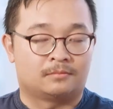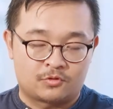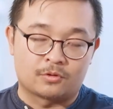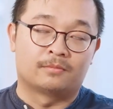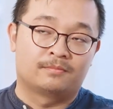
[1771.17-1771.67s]

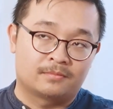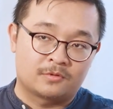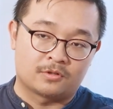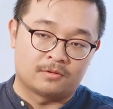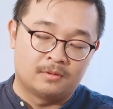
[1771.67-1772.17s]
Sure.
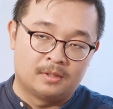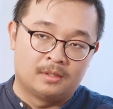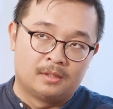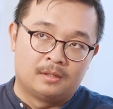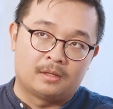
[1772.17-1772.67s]

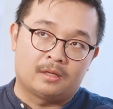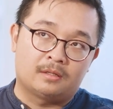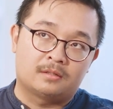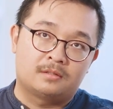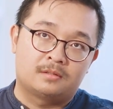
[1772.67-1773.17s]

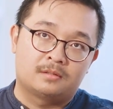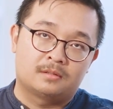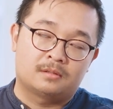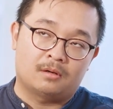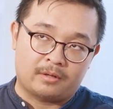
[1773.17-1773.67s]
And
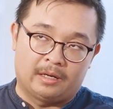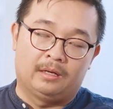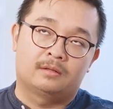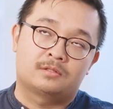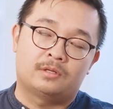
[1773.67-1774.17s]

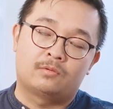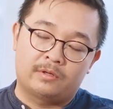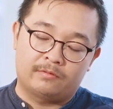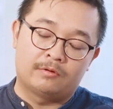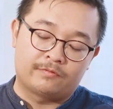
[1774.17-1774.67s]
okay, so now
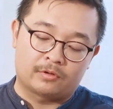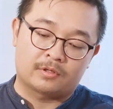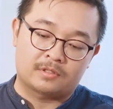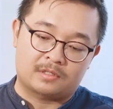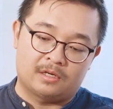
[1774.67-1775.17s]
we
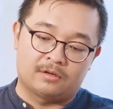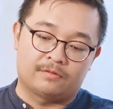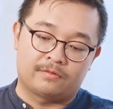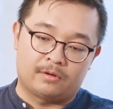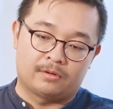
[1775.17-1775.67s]
focus kind
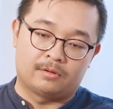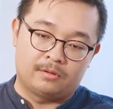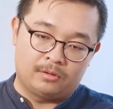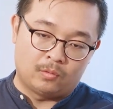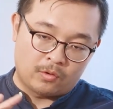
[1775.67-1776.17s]
of
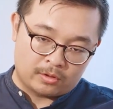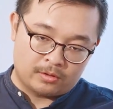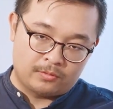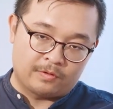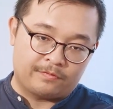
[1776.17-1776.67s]
on the
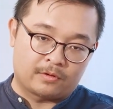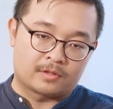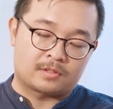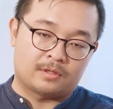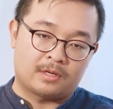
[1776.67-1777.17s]
world, we
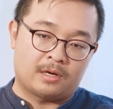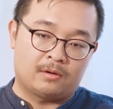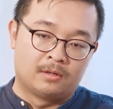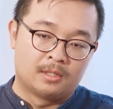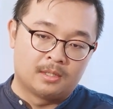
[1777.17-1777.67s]
focus on
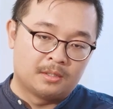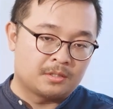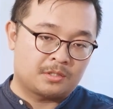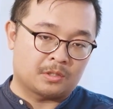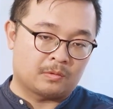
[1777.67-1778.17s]
how
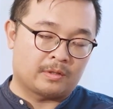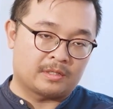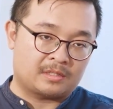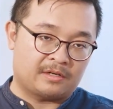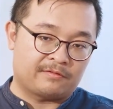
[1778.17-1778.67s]
SOA
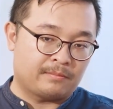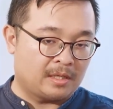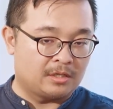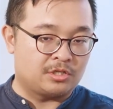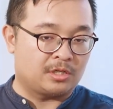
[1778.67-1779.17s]
is kind of
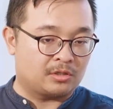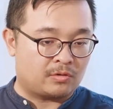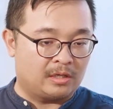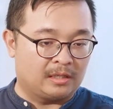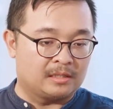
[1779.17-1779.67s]
managing,
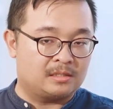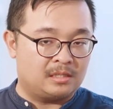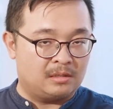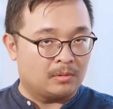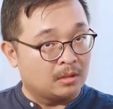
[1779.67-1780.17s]
training its
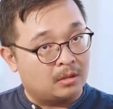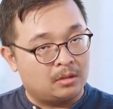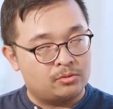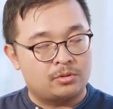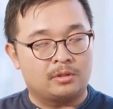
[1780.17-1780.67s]
team and the
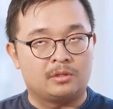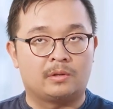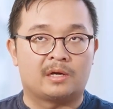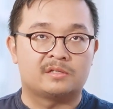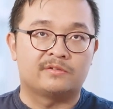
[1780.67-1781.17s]
culture that you
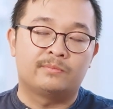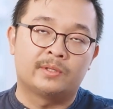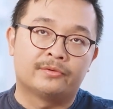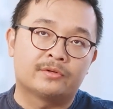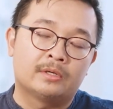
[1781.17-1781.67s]
guys have
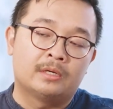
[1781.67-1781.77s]
built.